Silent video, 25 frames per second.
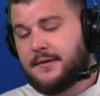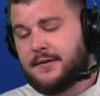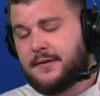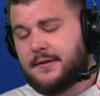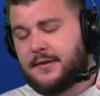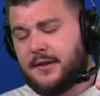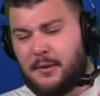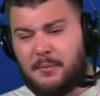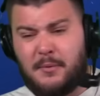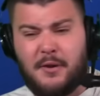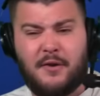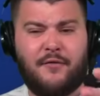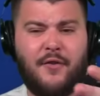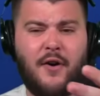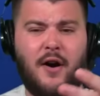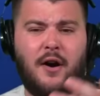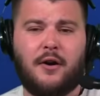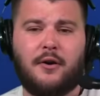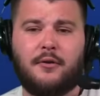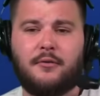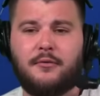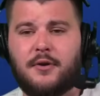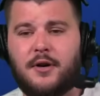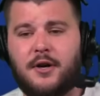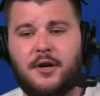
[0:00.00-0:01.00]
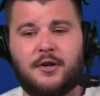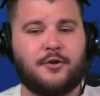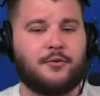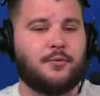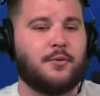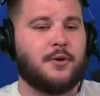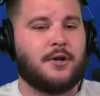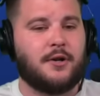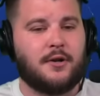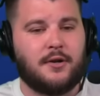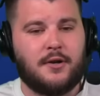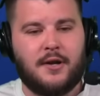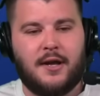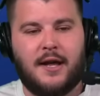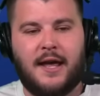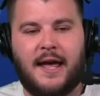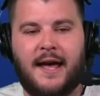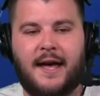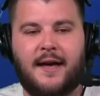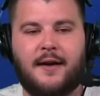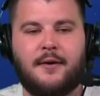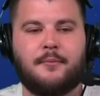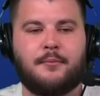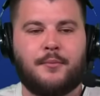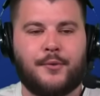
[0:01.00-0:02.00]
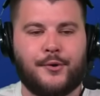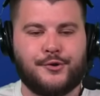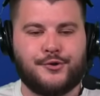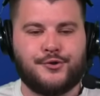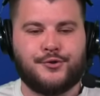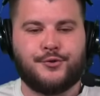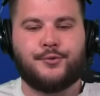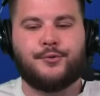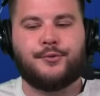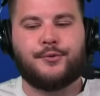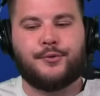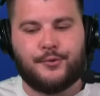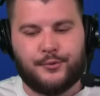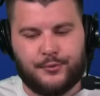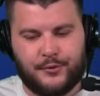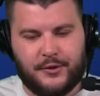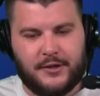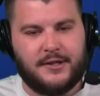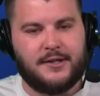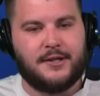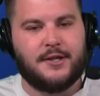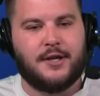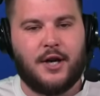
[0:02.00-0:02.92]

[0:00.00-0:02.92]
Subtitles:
give me a follow on Twitter @MarshallGreen_.